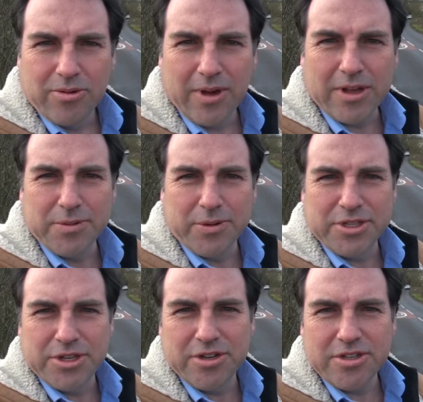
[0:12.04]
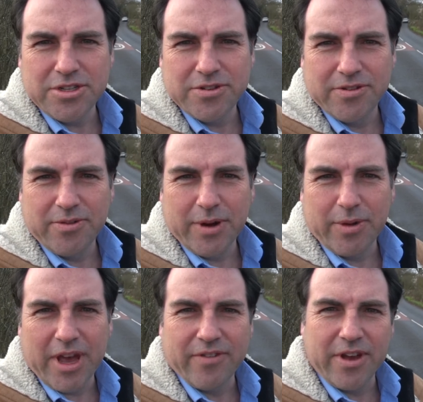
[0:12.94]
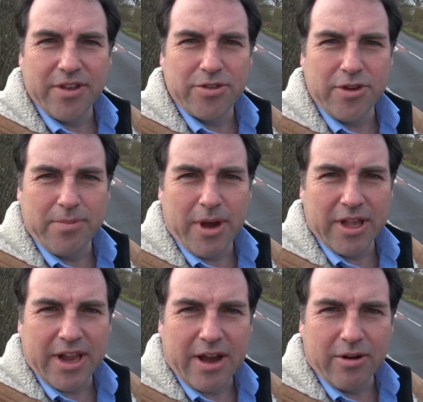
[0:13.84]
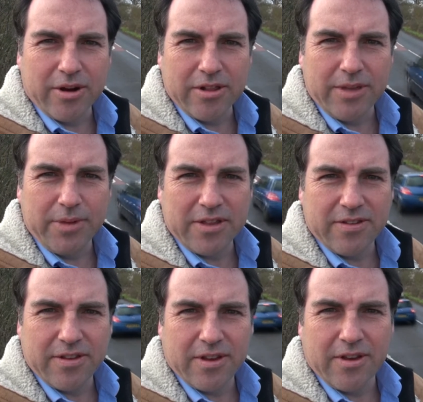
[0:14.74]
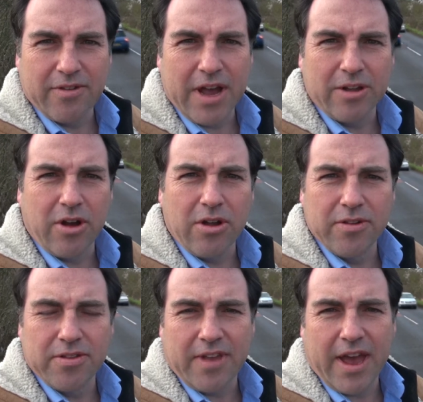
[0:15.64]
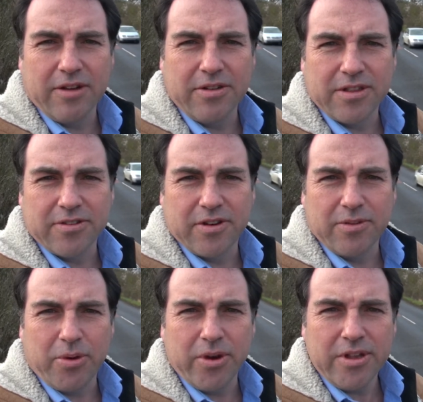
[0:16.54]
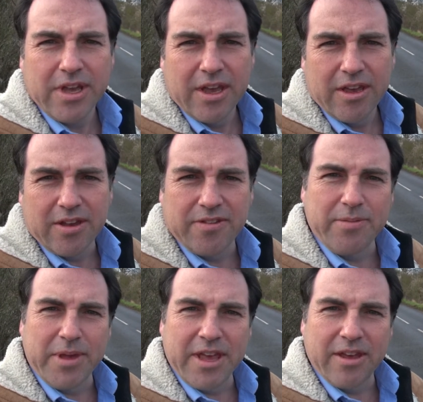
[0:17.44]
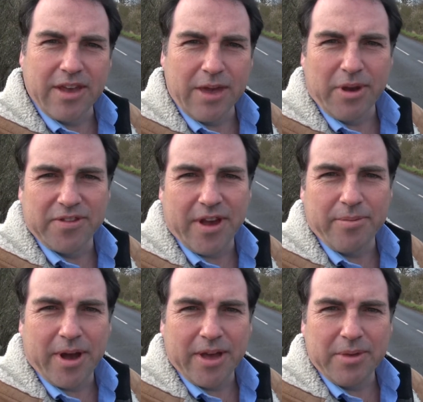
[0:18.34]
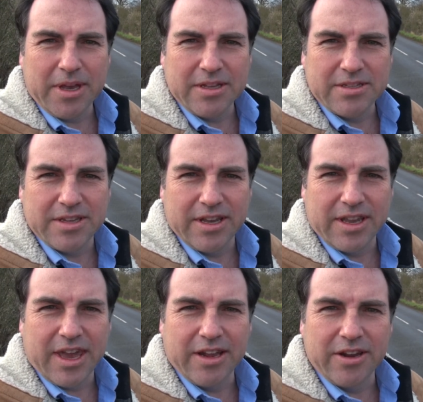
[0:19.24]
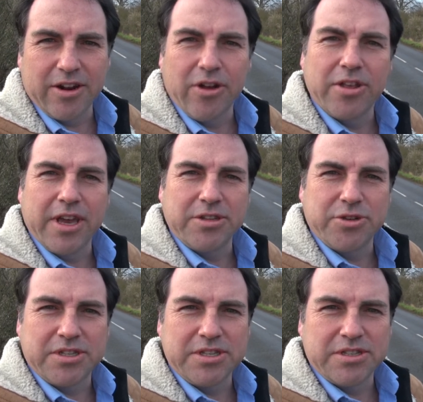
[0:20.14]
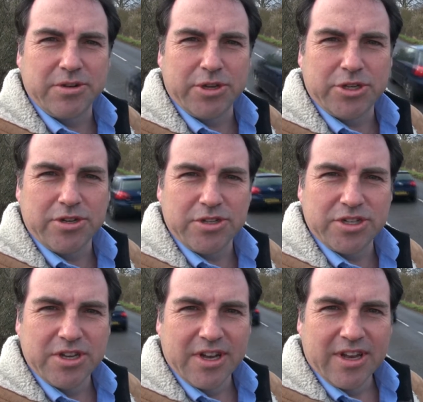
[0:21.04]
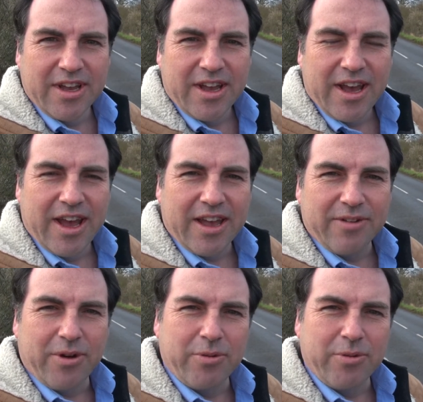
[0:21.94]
Welcome to Whitchurch, where we have a 30-mile-an-hour limit around all of the town at this current point. You can see by the gateway sign behind me, it's indicated at all the entrances to Whitchurch.